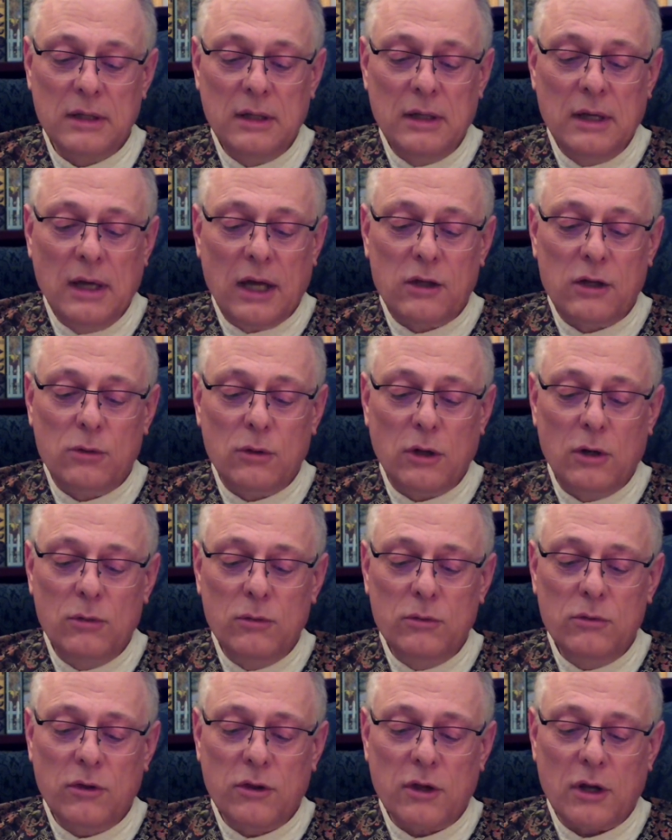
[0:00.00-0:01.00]
and who
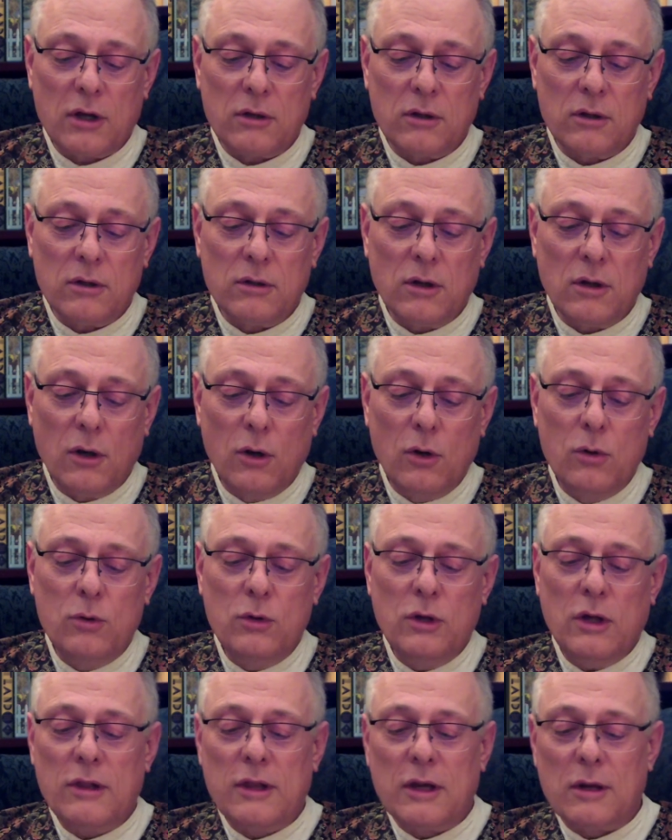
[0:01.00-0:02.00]

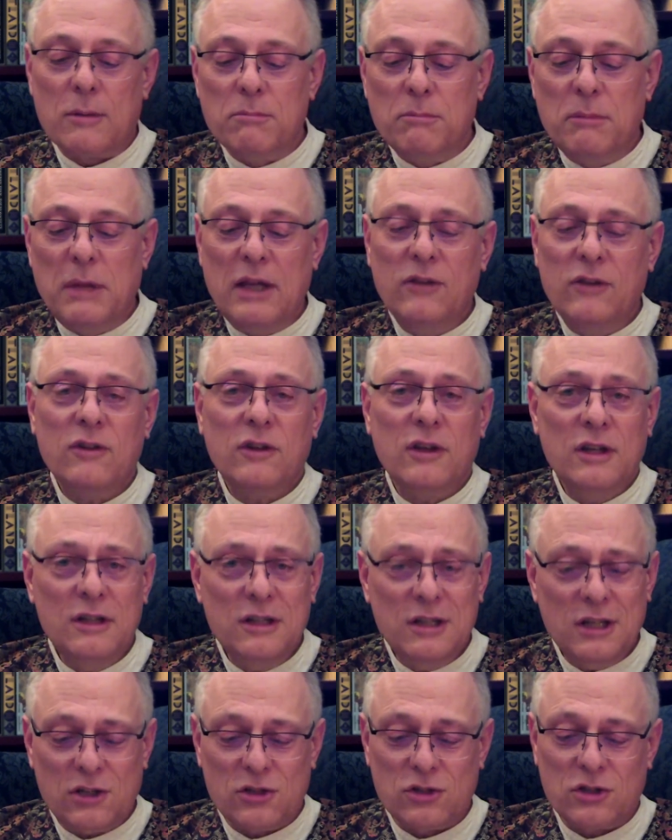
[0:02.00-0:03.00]
owed their base
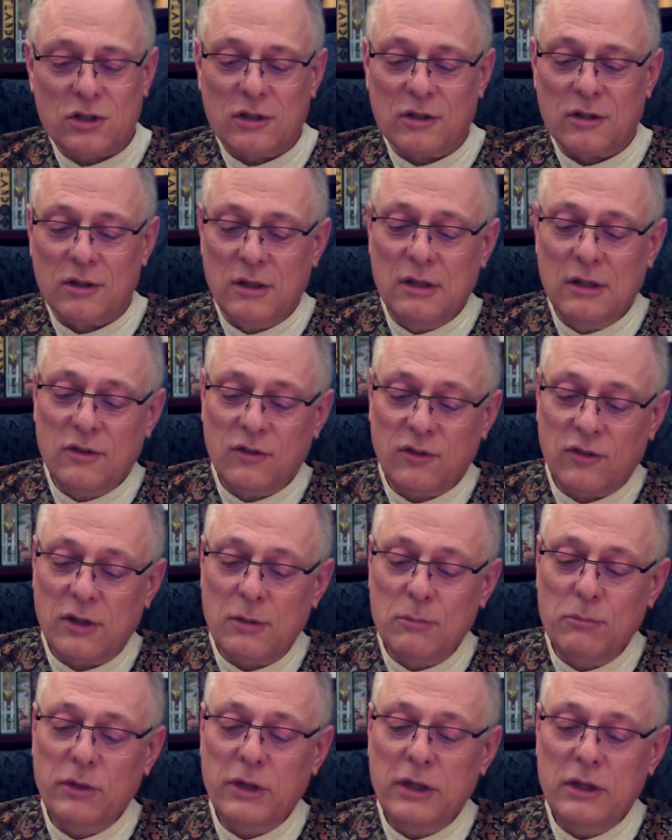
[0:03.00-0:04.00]
condition
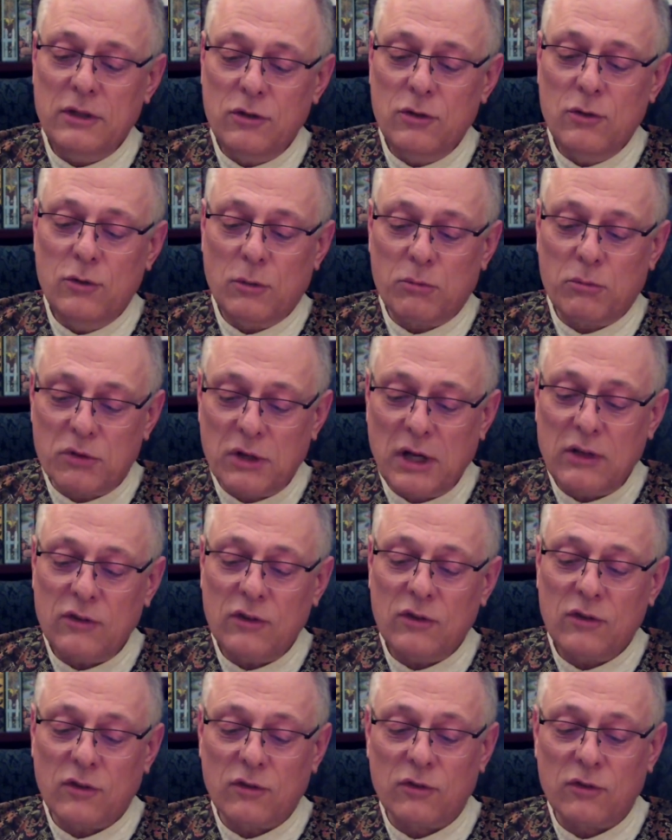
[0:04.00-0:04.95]
simply to the presence of